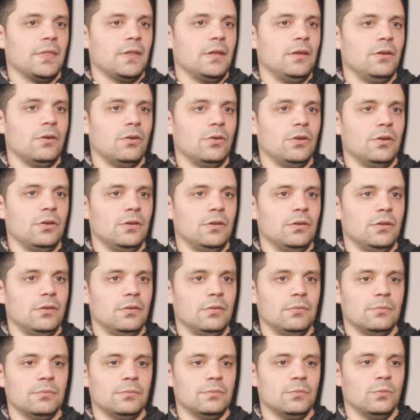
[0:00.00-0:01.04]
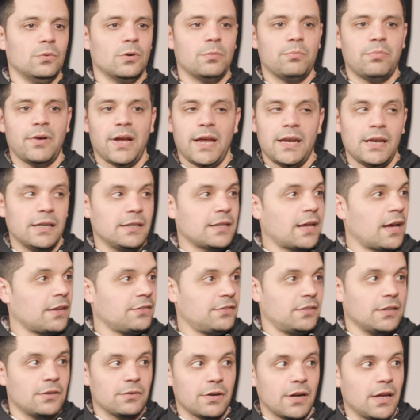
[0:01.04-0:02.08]
you know you, we're brand
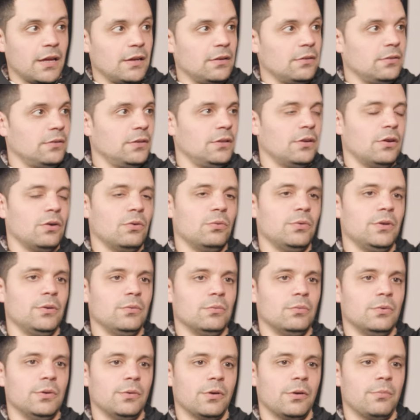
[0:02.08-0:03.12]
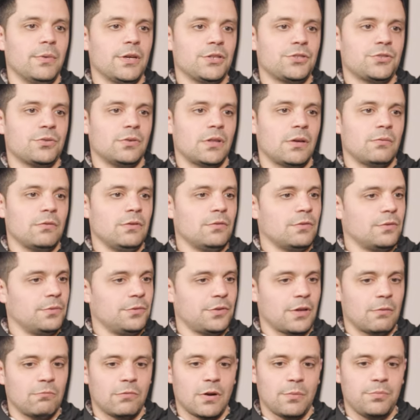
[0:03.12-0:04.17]
agnostic right you know we, we want to make sure that we
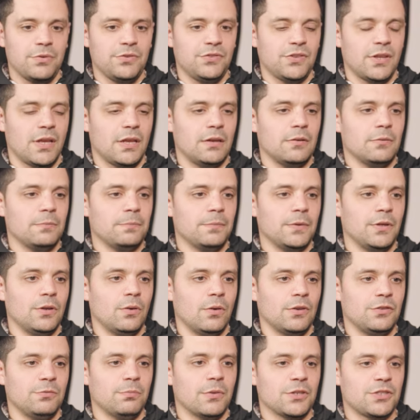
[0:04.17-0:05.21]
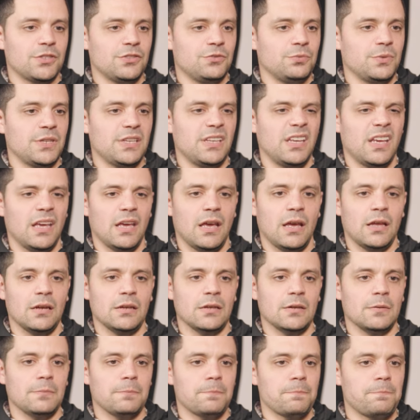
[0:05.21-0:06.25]
re represent you know as much as we can
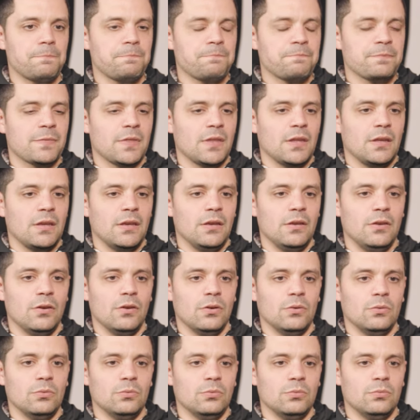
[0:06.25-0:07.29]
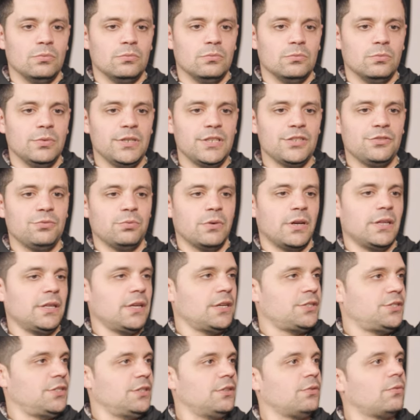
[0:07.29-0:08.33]
and you know we just want to
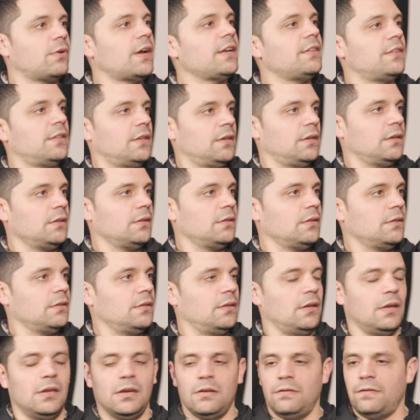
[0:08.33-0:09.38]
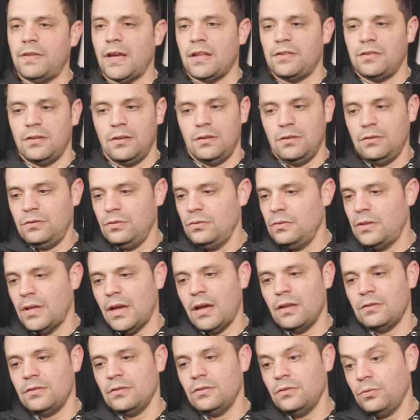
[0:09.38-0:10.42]
get you in the right thing mm -hmm. and if that's a
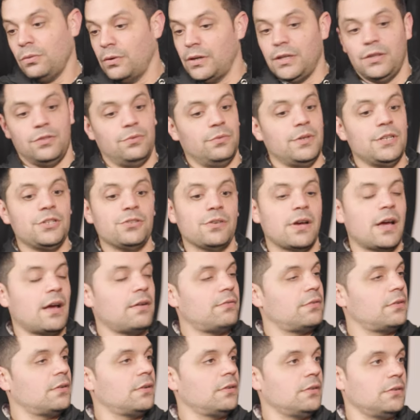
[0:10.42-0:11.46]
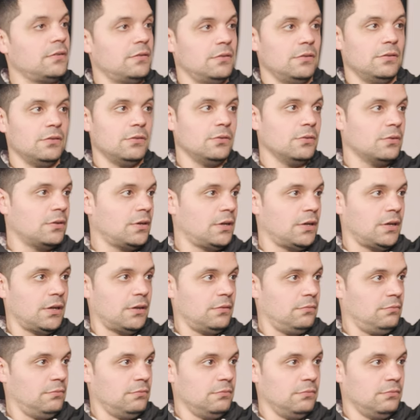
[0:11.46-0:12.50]
2023 driver or
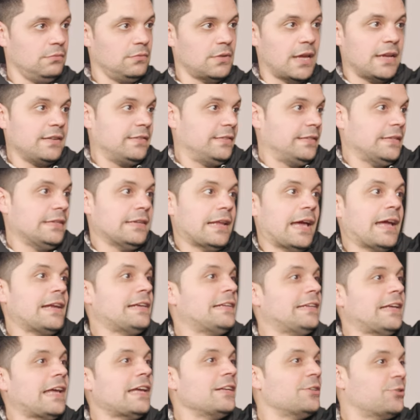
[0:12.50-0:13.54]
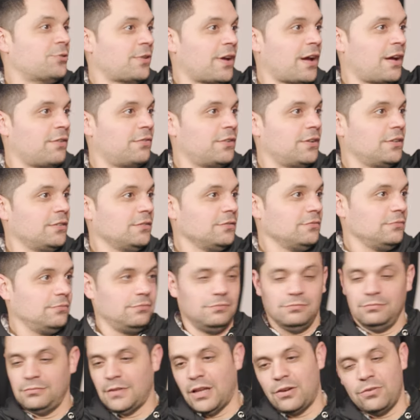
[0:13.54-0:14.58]
a 1998 driver
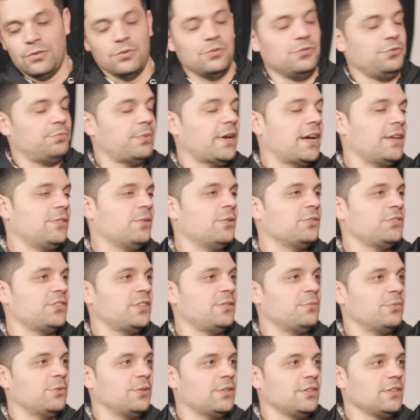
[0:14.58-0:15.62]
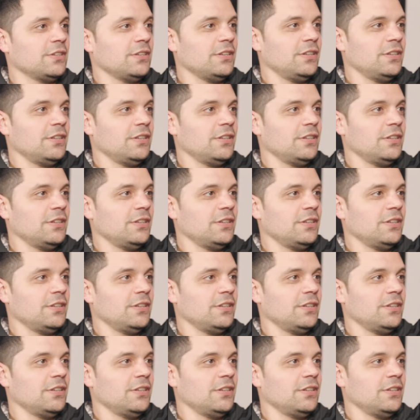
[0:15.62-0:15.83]
i don't know who's buying those anymore